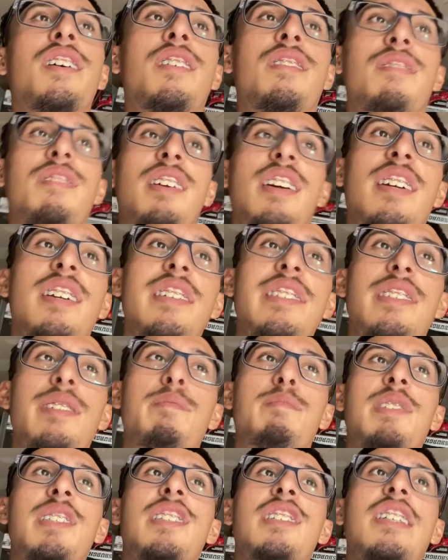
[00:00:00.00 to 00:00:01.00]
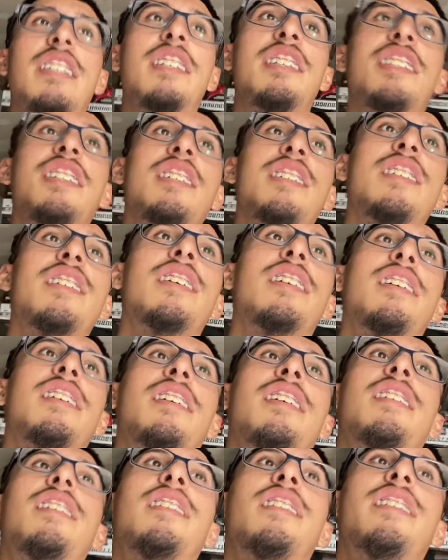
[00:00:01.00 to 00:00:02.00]
red, some stitching
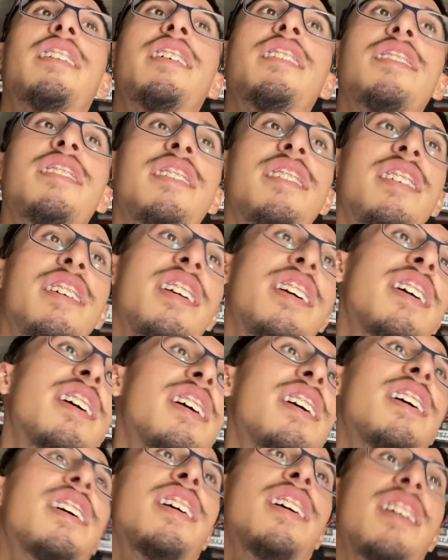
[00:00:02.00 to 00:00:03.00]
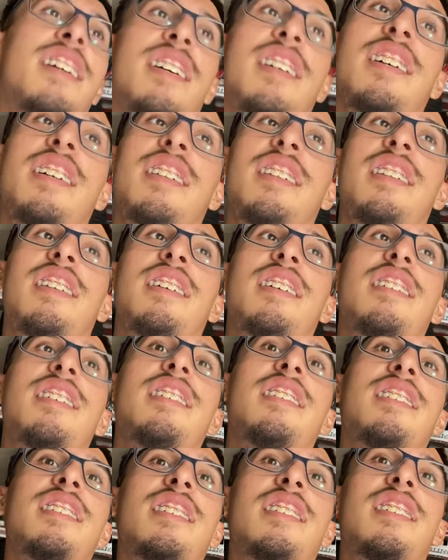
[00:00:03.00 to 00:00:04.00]
leather, and
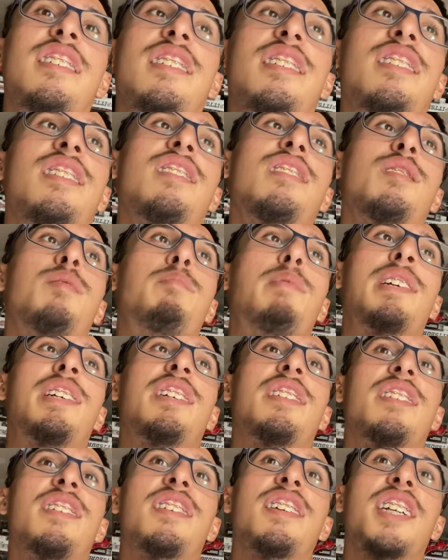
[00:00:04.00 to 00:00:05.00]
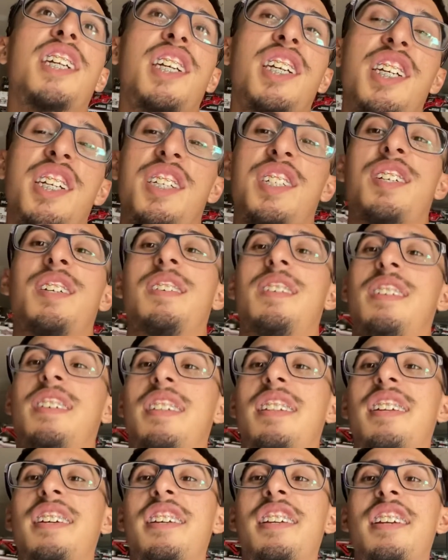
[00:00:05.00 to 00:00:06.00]
then just make it look
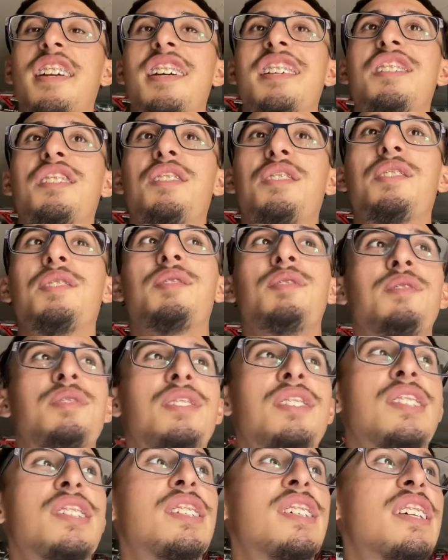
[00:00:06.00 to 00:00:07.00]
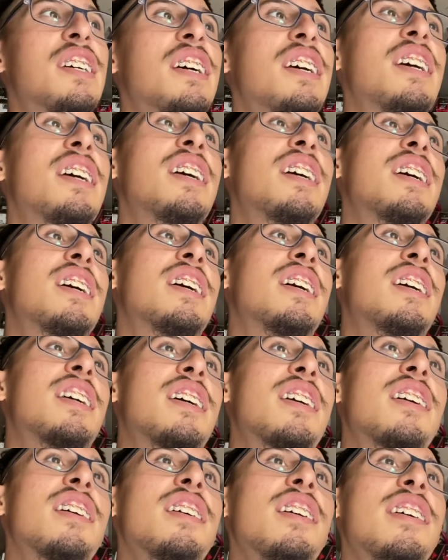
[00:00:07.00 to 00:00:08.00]
like a nice Cruze.
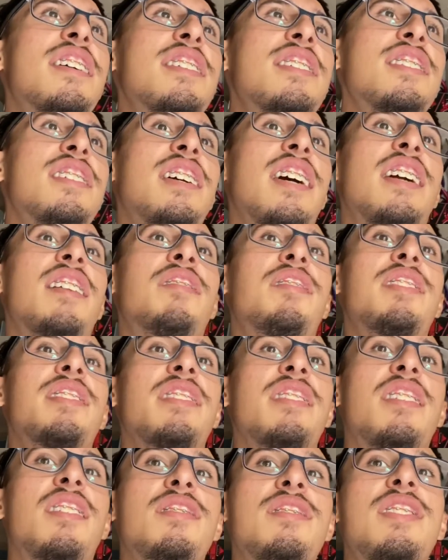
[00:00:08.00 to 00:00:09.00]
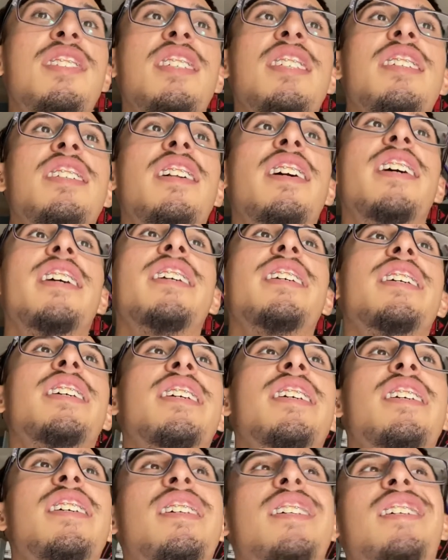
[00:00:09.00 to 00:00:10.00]
Cause you kind of really don't see like
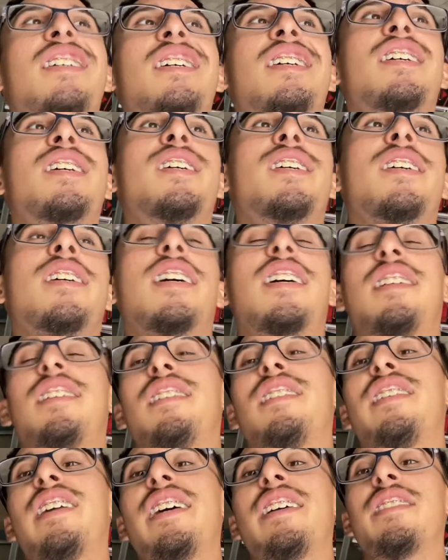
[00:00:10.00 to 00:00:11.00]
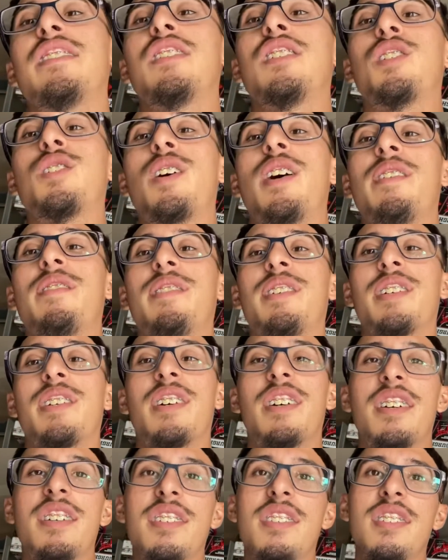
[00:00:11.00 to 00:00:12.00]
kind of daily driver
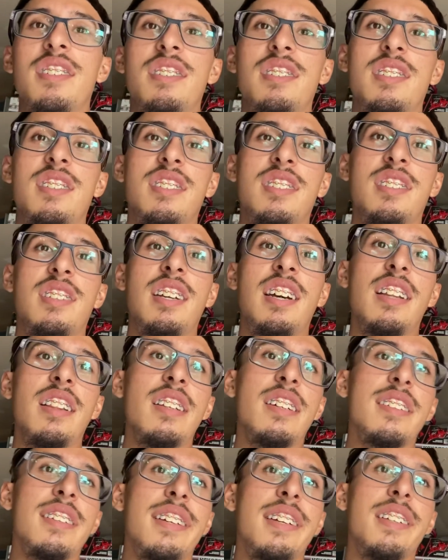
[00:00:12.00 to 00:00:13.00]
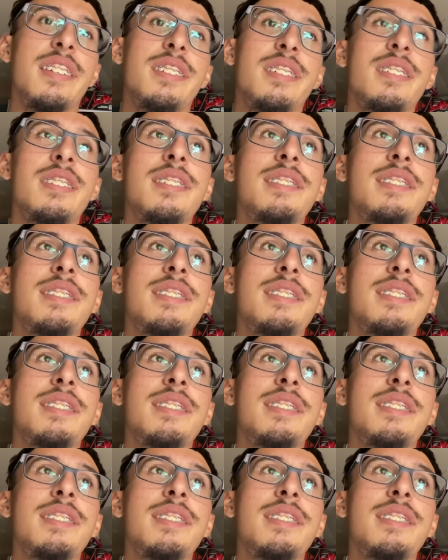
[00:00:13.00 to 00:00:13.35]
cars that look good.